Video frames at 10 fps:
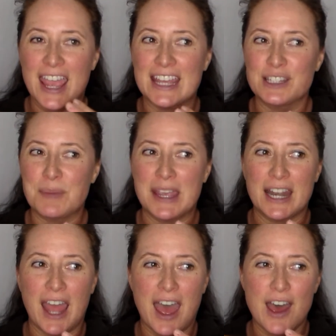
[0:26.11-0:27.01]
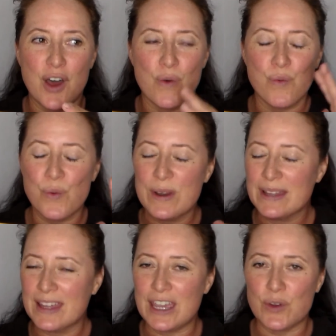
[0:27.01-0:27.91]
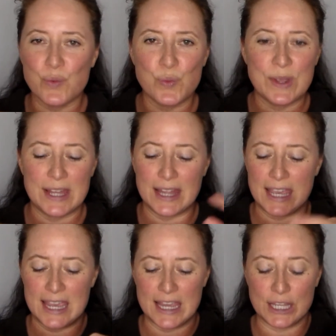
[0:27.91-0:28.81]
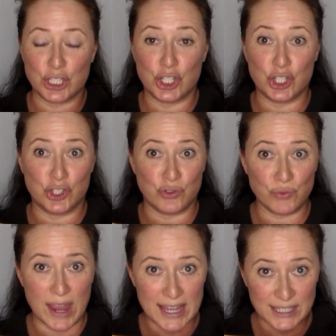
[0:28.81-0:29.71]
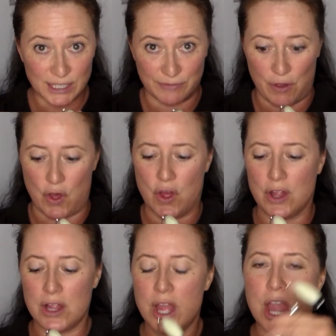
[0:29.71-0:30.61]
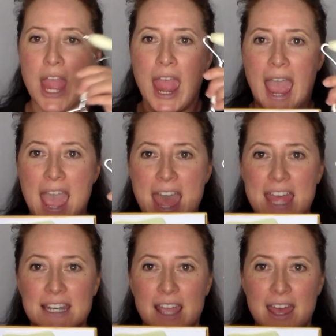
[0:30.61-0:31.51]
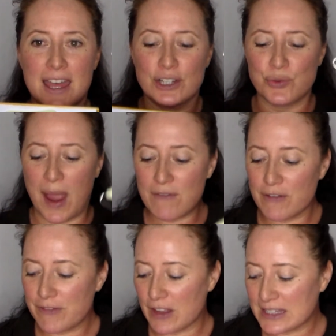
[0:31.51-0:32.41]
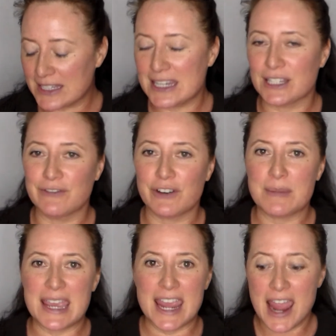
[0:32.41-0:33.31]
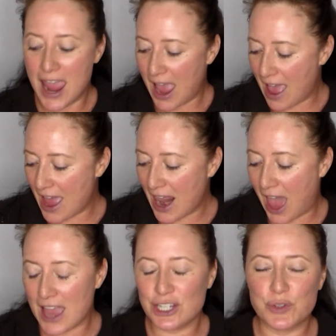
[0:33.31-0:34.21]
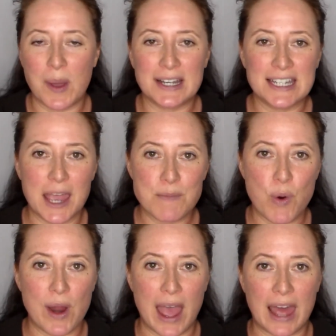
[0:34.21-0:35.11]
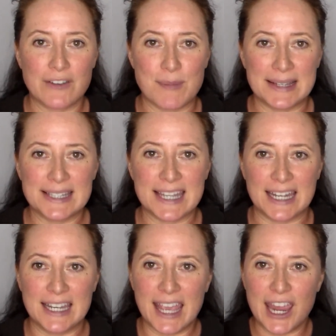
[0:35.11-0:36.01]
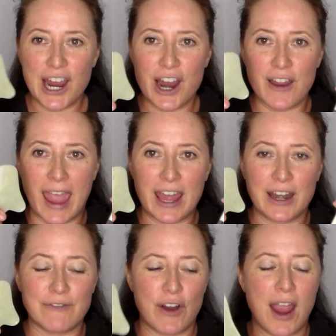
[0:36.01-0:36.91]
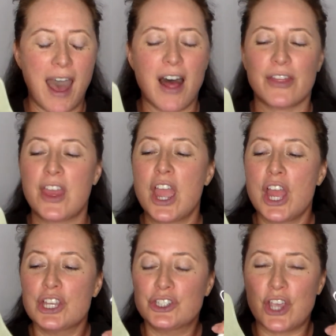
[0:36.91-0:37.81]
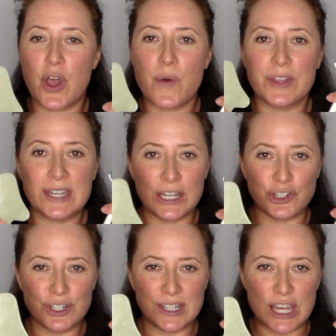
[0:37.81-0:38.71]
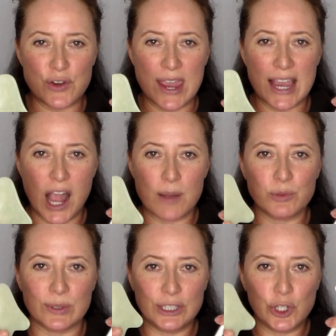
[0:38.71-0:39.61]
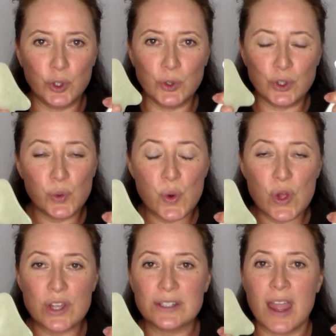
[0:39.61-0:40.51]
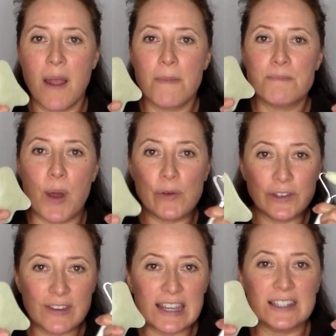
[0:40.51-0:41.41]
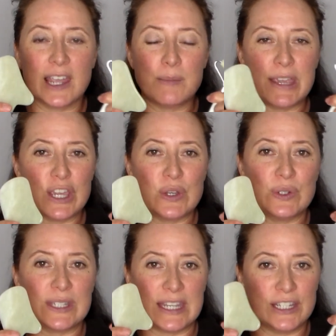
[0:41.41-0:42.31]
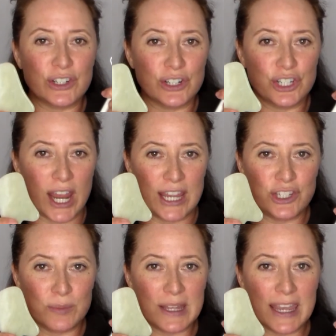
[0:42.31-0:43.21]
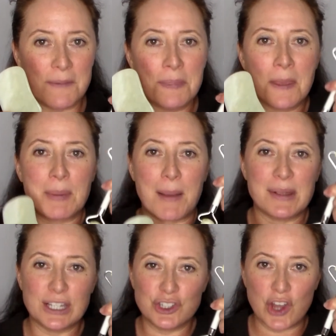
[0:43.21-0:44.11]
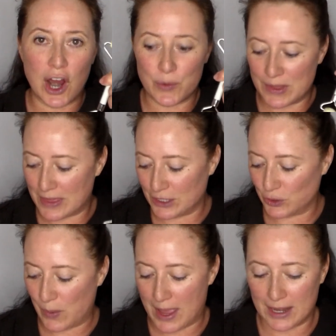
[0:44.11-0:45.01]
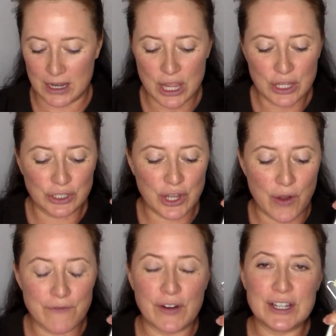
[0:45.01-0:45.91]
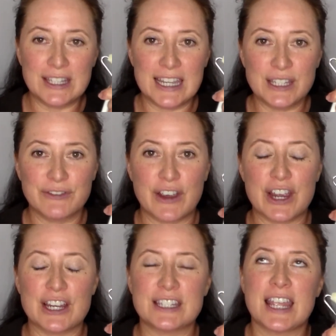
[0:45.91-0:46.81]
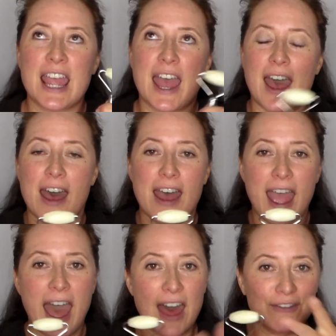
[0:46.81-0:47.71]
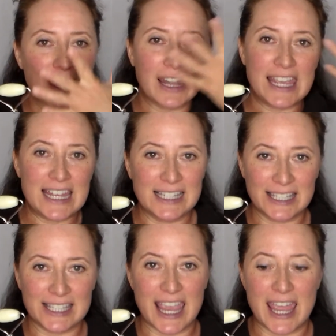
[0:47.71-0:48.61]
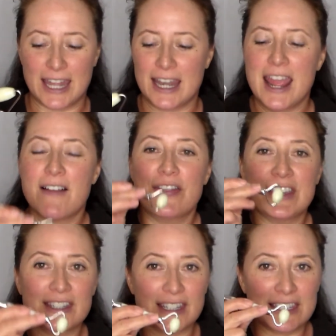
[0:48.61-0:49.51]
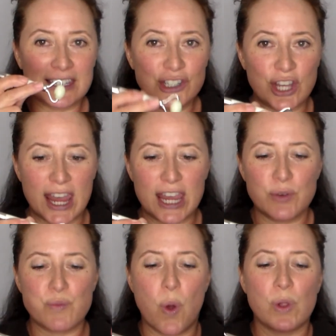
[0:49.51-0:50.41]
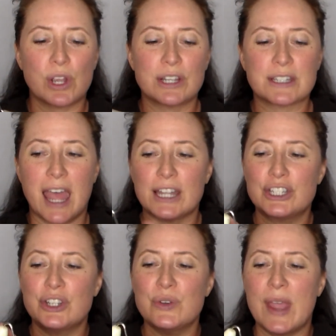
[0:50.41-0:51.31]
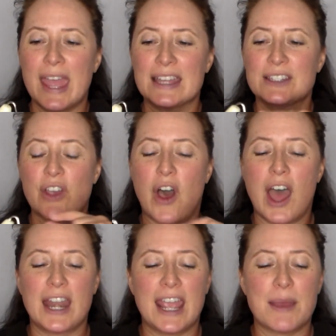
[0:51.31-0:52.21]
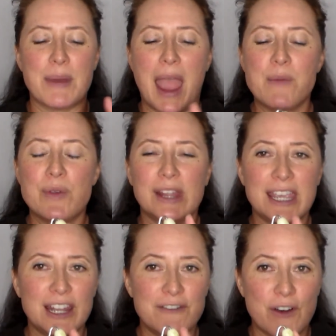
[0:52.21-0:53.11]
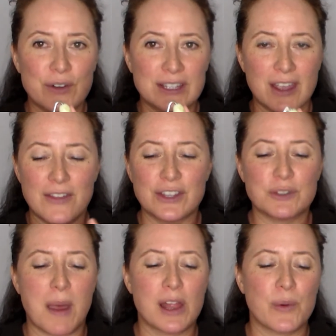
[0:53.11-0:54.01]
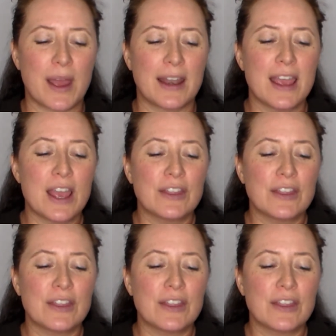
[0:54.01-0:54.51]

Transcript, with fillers: It's been a really, really stressful and uh, travel filled season for me and I just wanted to get more out of my skincare and for health. So the Nature Secret comes with two tools. Both of these can be used interchangeably, but I'm gonna start with this one. So first things first, uh, have clean skin. This is a jade roller. It's got two ends on it, but I'm really gonna focus on the smaller one.